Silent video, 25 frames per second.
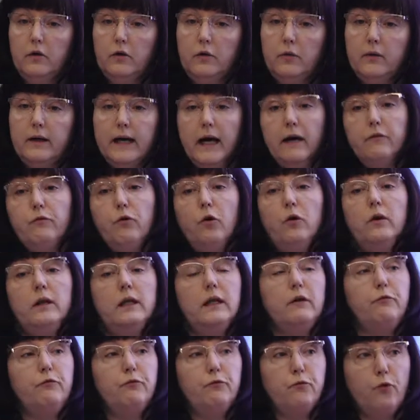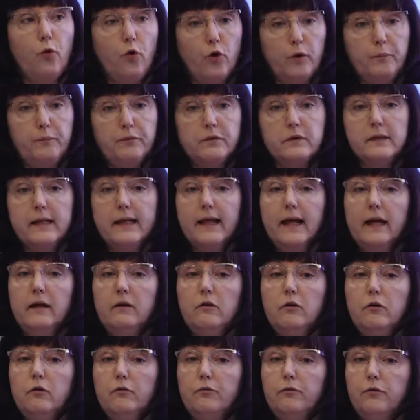you have only 4%
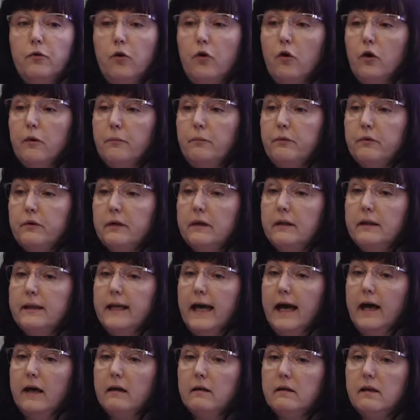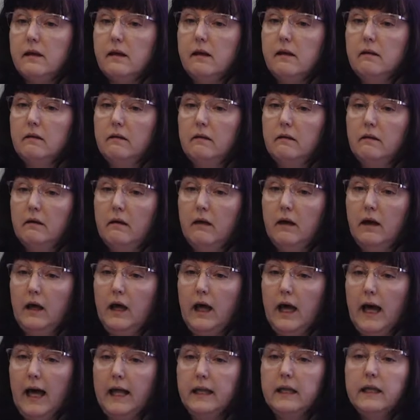of corporate tax,
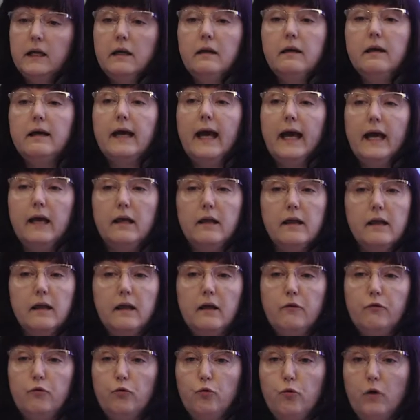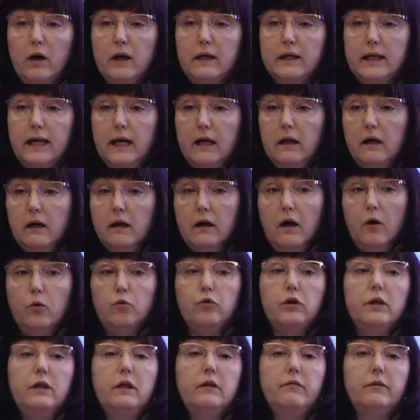and in case if you are taking
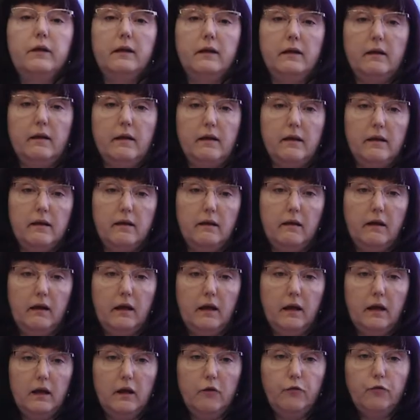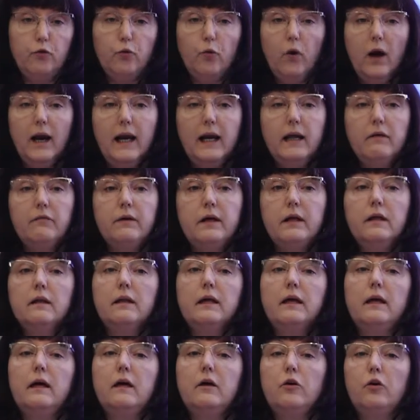out the dividends. If you are leaving
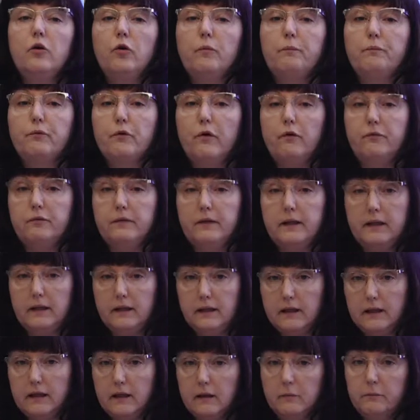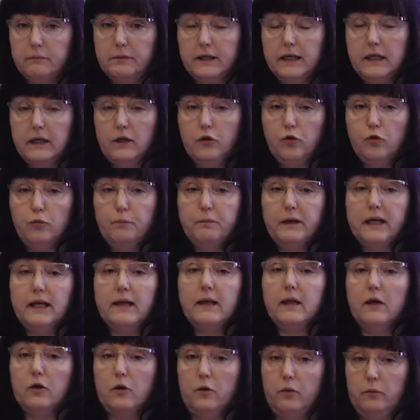the, your profit in the company, you pay
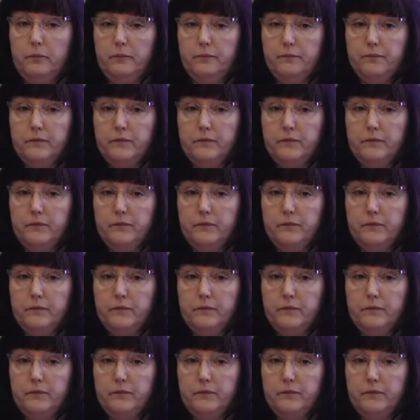zero.